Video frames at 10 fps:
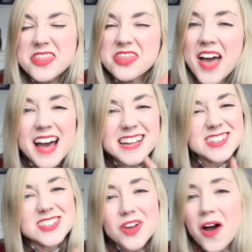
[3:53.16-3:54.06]

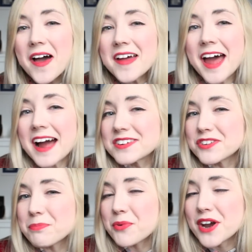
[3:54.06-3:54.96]
That's not an act
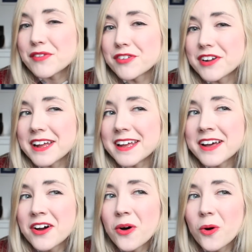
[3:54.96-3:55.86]
of
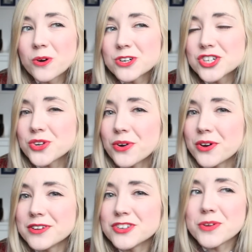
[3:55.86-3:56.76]
bravery or
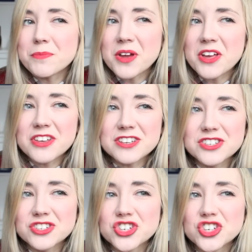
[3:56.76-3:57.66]
shown to be
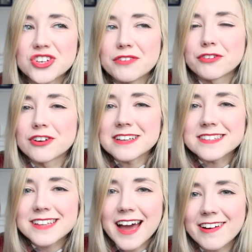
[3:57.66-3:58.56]
this
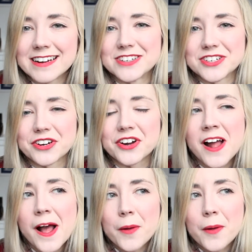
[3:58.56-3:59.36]
chivalrous character.